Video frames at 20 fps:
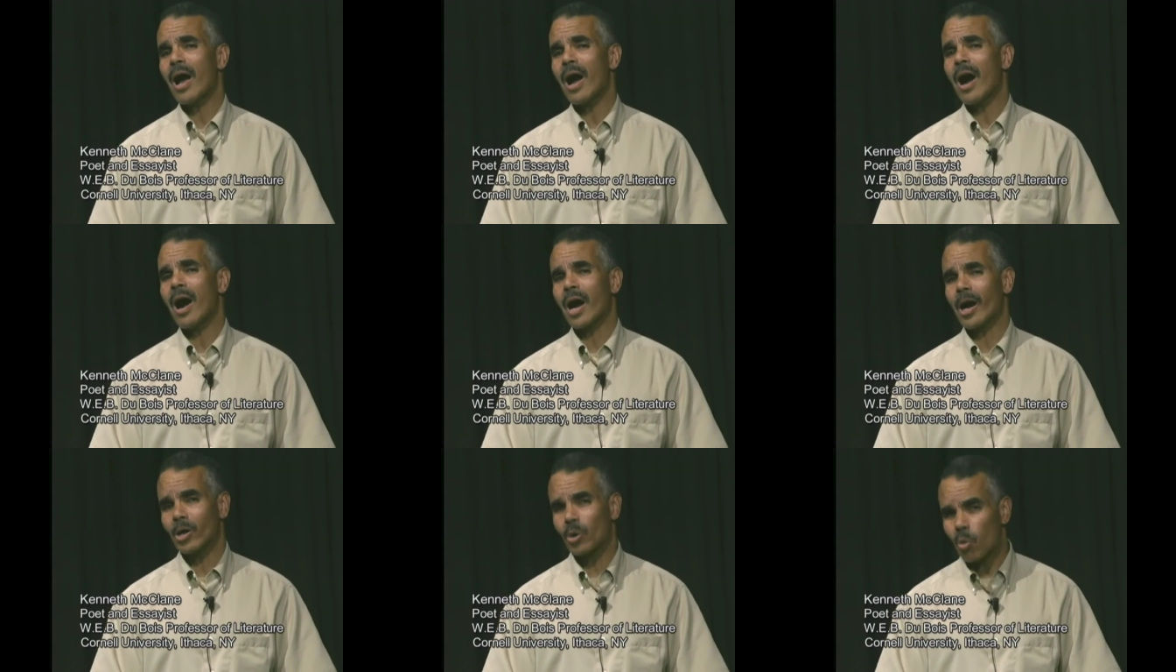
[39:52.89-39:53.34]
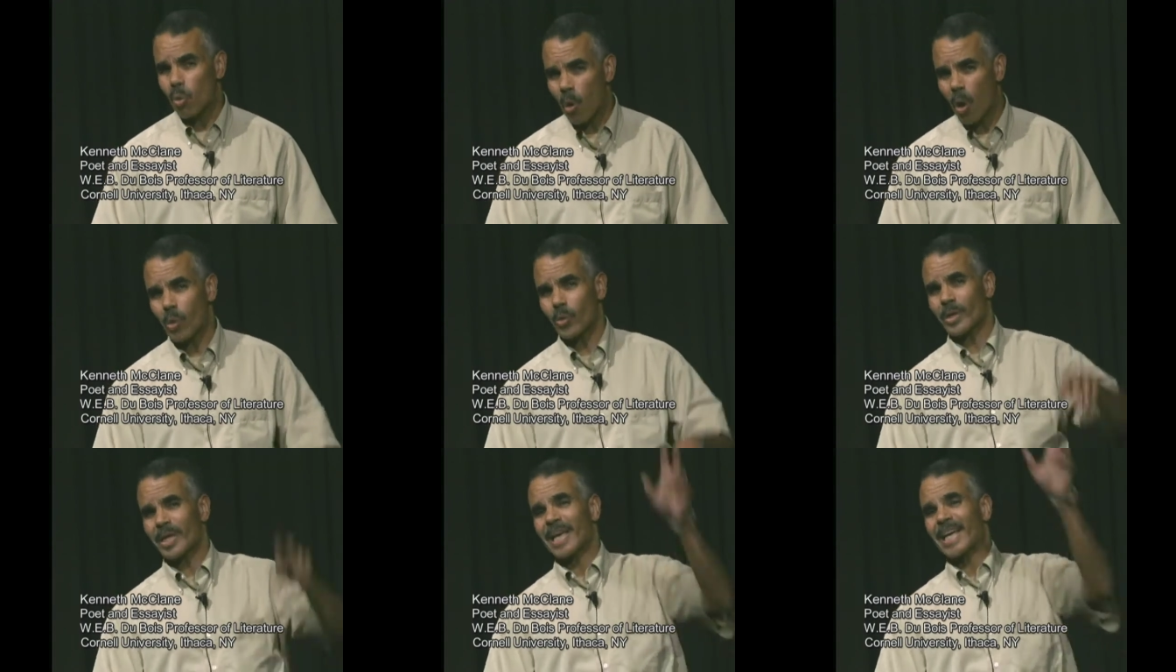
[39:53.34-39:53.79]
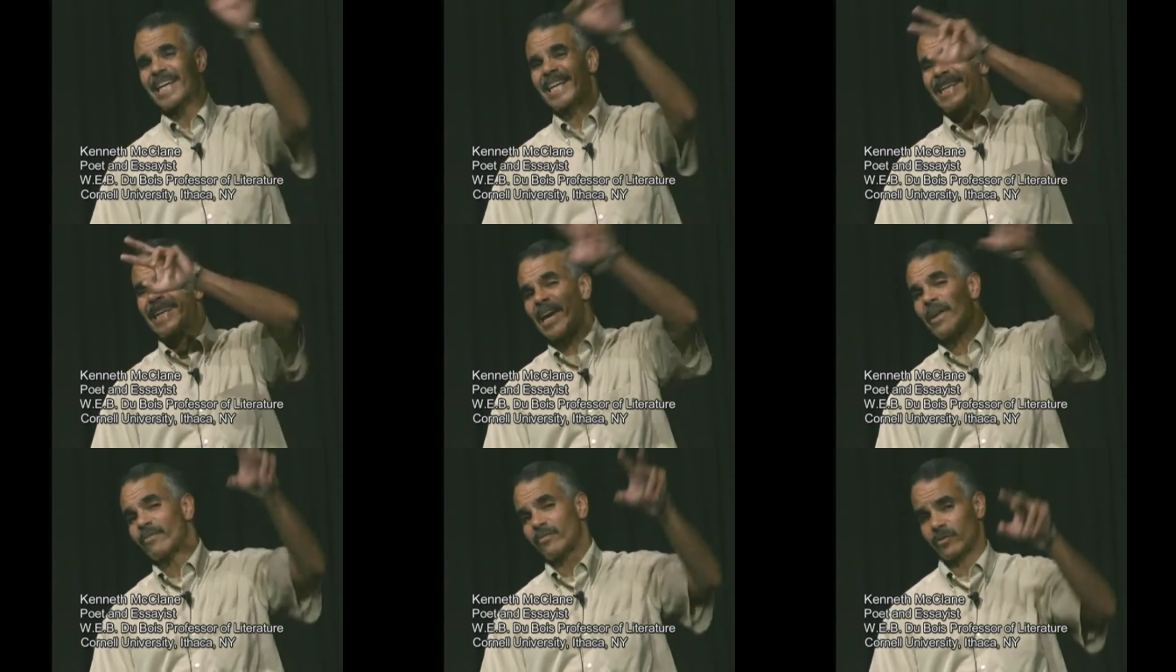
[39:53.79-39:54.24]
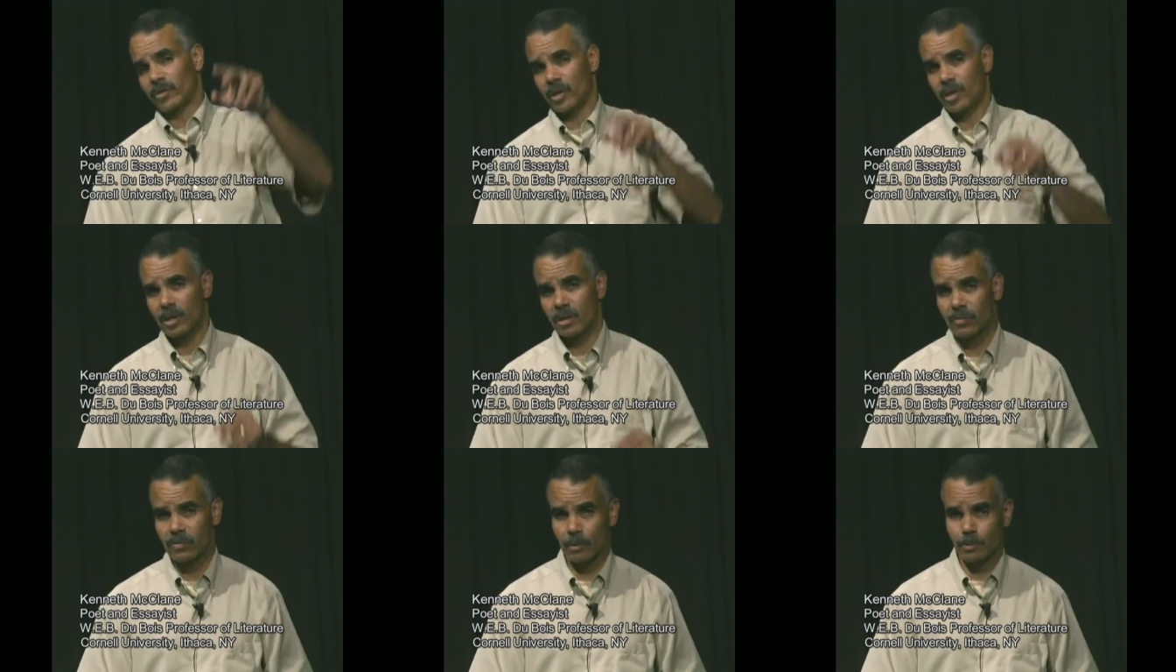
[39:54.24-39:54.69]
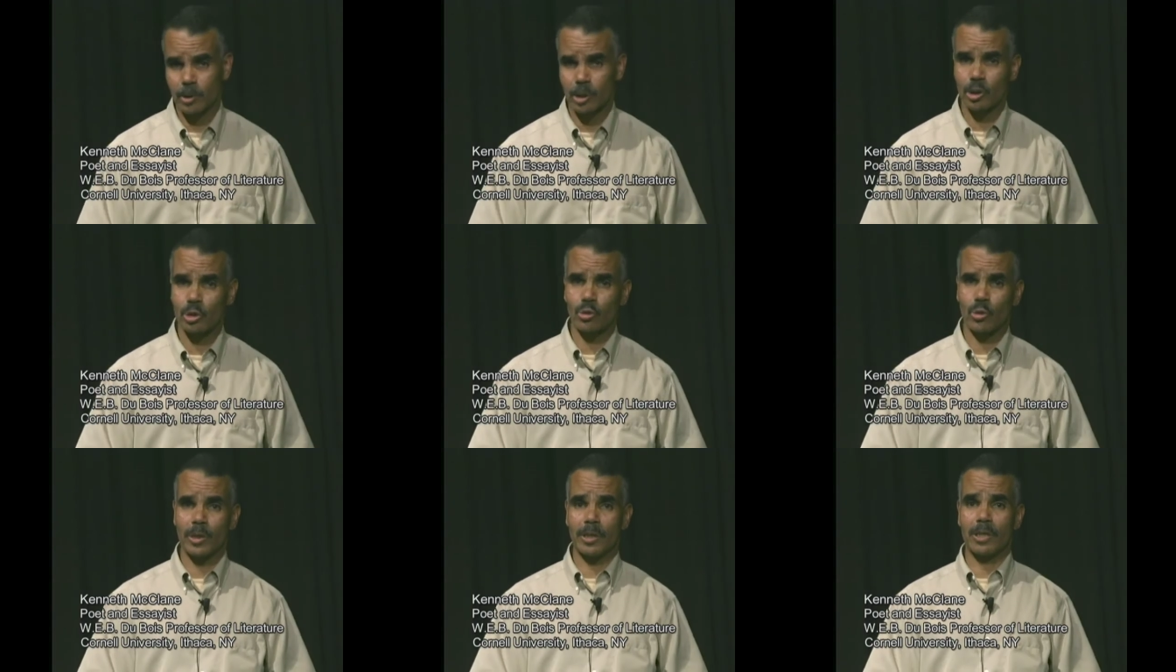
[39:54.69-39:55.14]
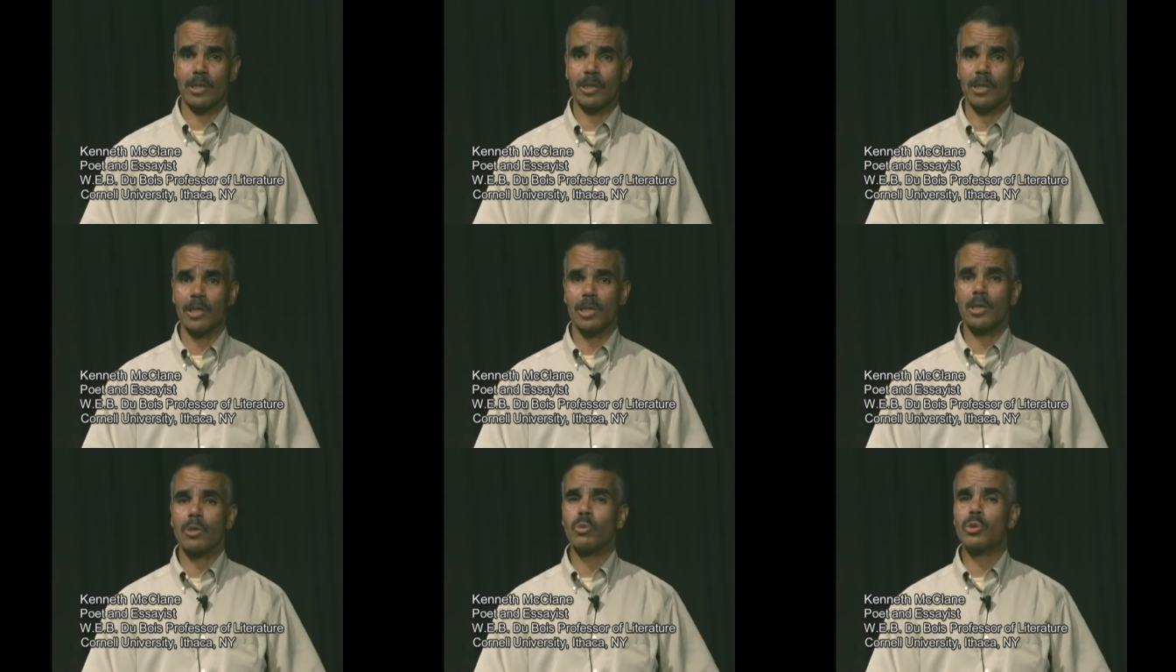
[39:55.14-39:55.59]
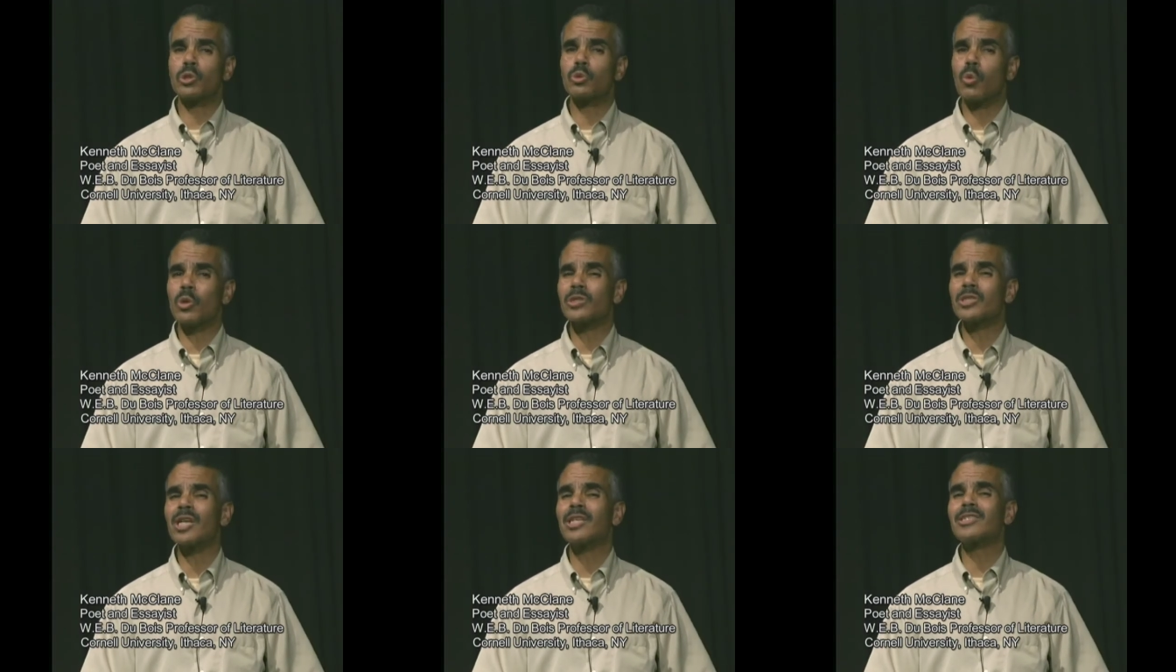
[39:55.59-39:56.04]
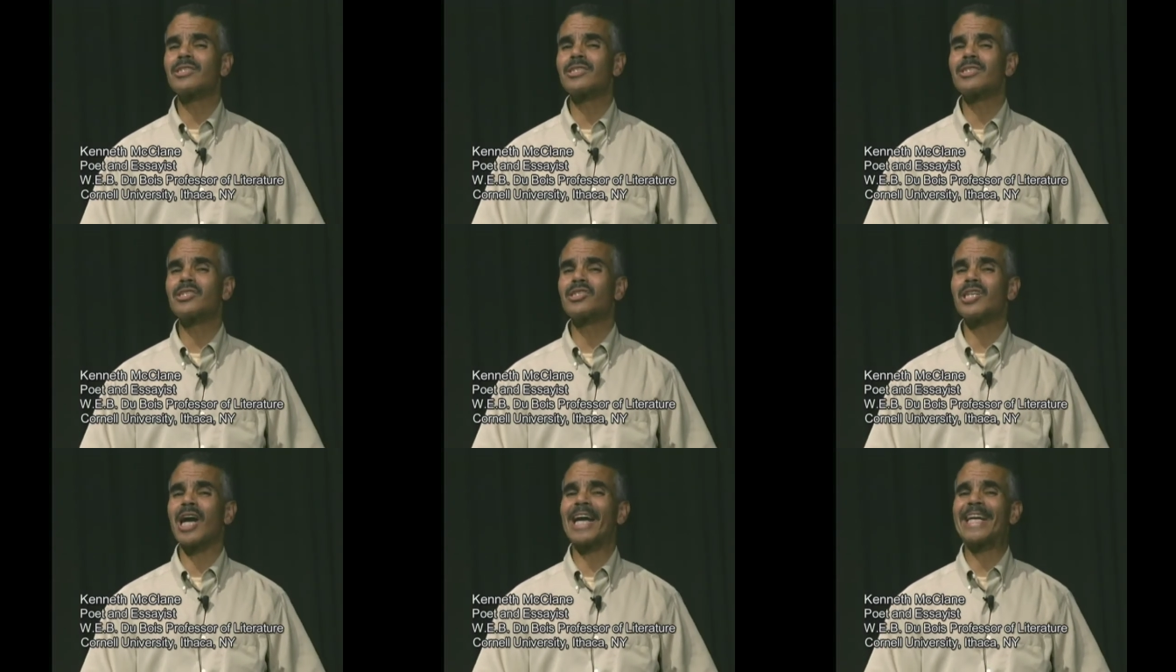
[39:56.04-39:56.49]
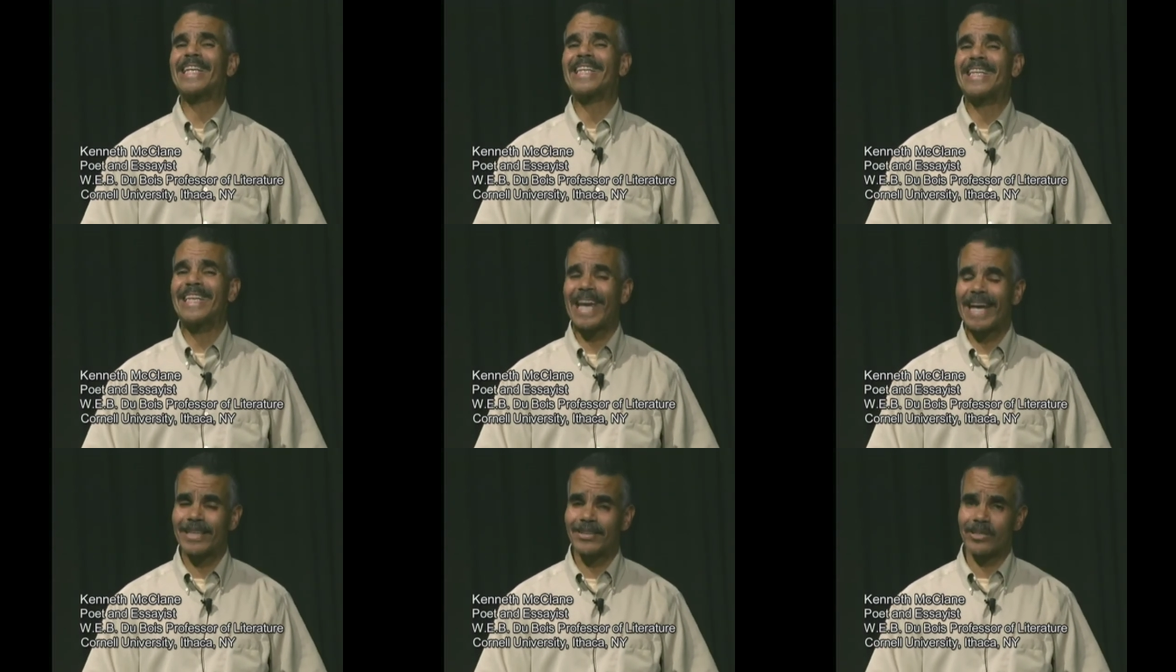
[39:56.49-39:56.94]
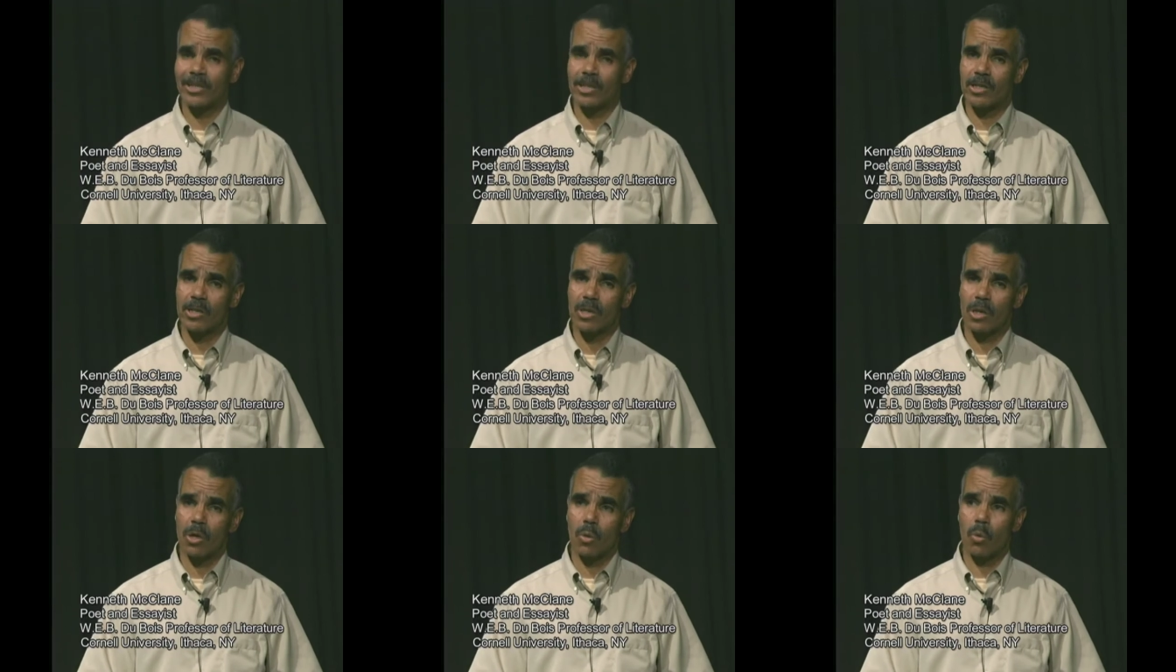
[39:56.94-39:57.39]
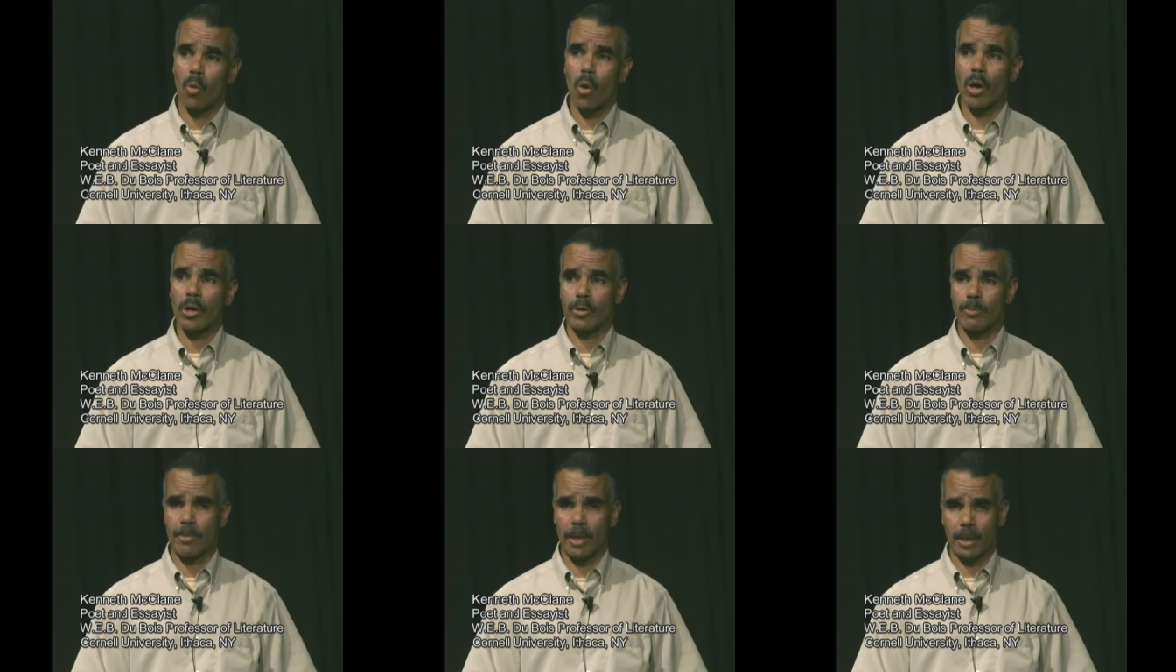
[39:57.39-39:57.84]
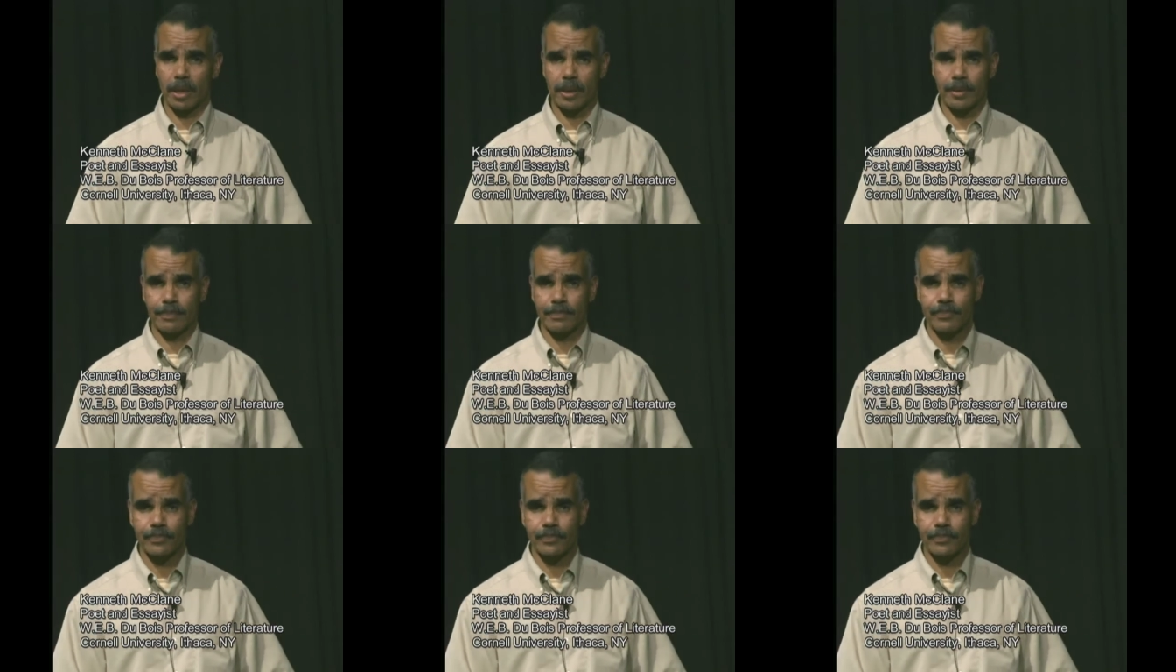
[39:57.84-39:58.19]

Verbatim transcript: a quote gift from Katrina, which was a gigantic watermelon.